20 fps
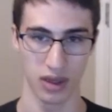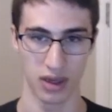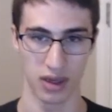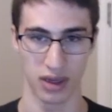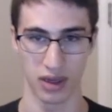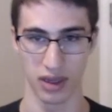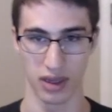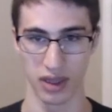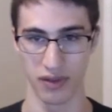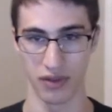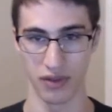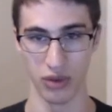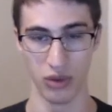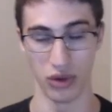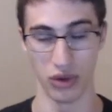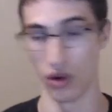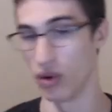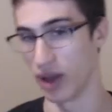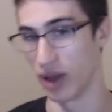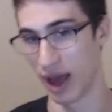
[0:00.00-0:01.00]
if you
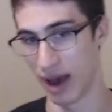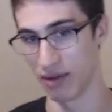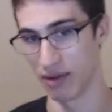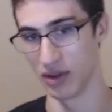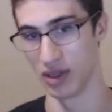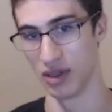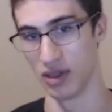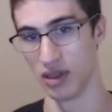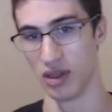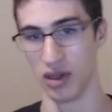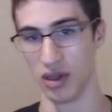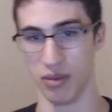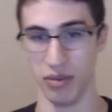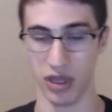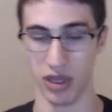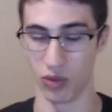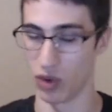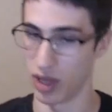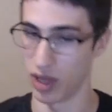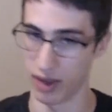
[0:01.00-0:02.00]
don't have it.
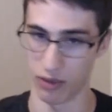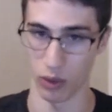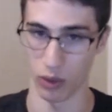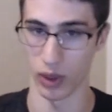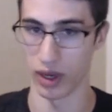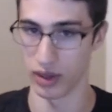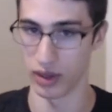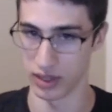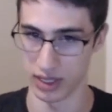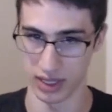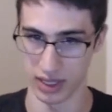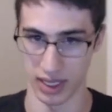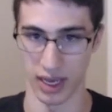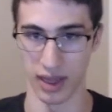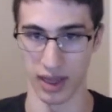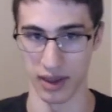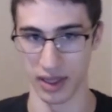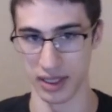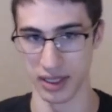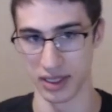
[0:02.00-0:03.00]
Meanwhile, everyone else is getting
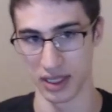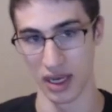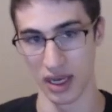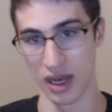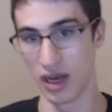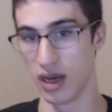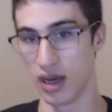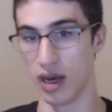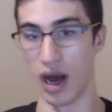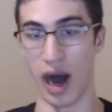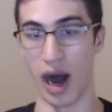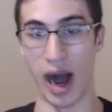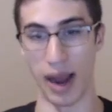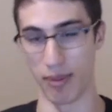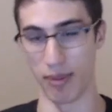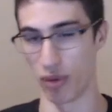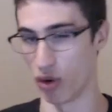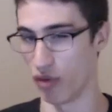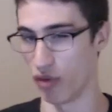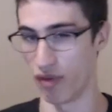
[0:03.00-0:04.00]
these
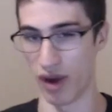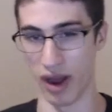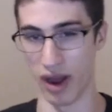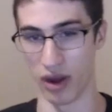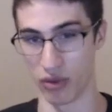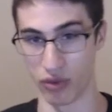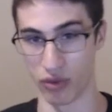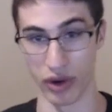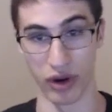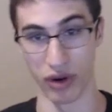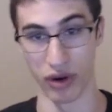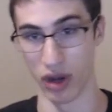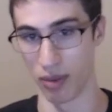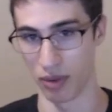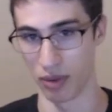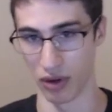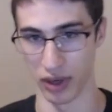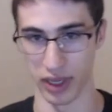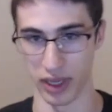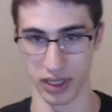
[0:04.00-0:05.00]
high-profile rare
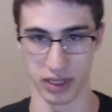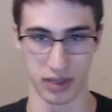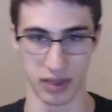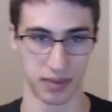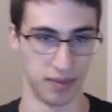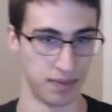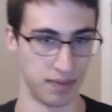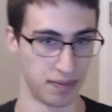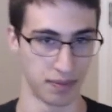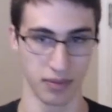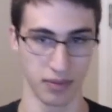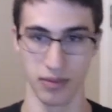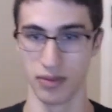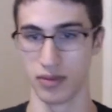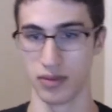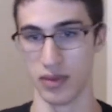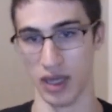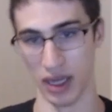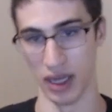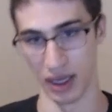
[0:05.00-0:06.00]
upgrades.
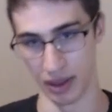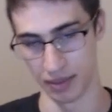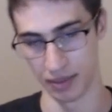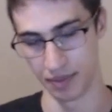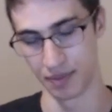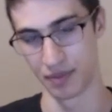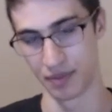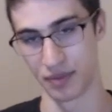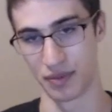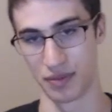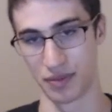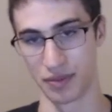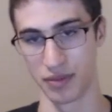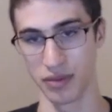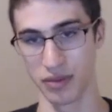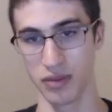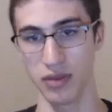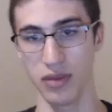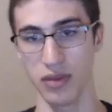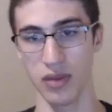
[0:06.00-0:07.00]
And
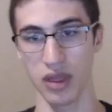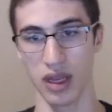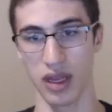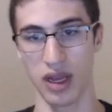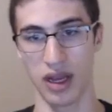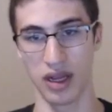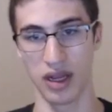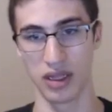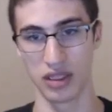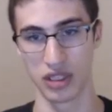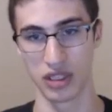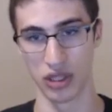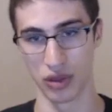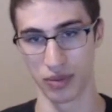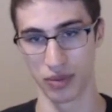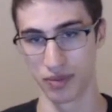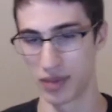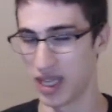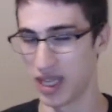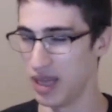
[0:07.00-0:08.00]
so
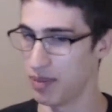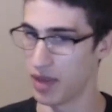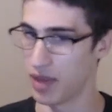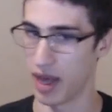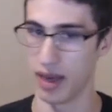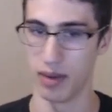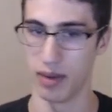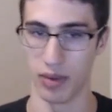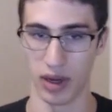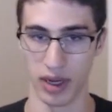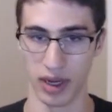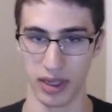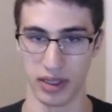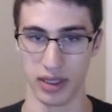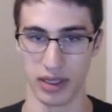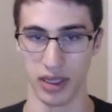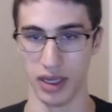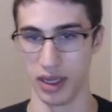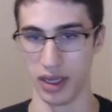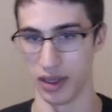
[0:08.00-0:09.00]
keep that in mind,
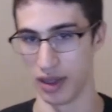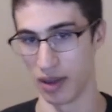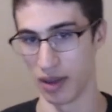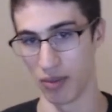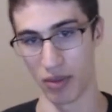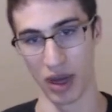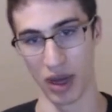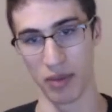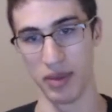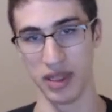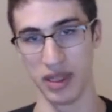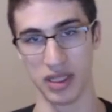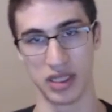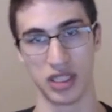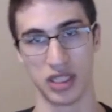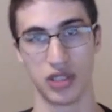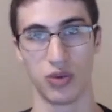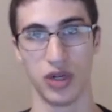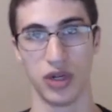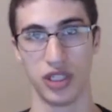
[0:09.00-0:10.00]
and that might be the
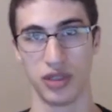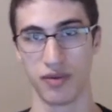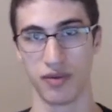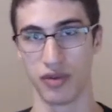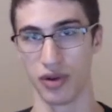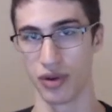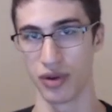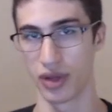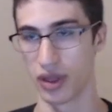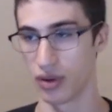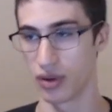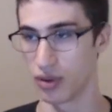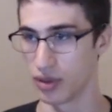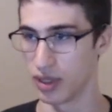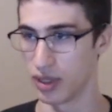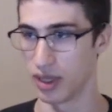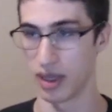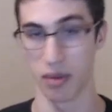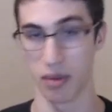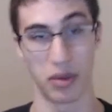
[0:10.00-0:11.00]
situation for your guild,
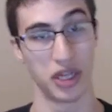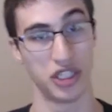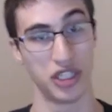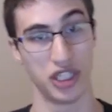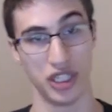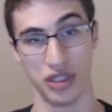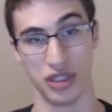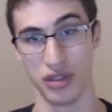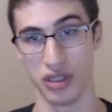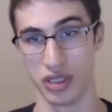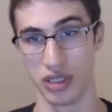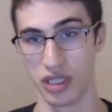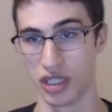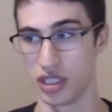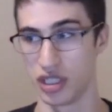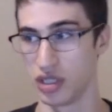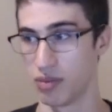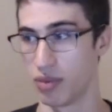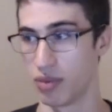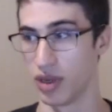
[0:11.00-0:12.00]
and that might change your
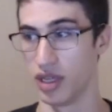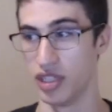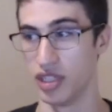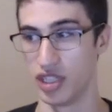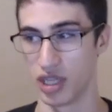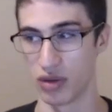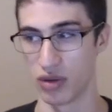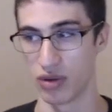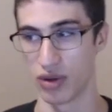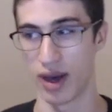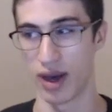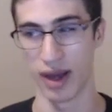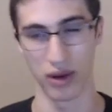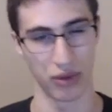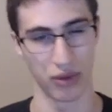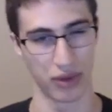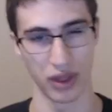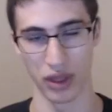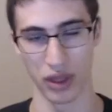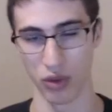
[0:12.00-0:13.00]
decision. But in general, I don't
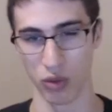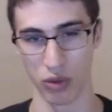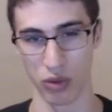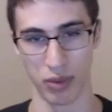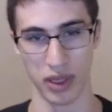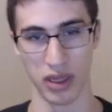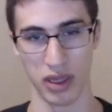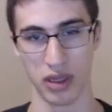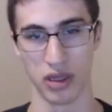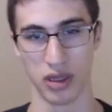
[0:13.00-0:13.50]
think it would be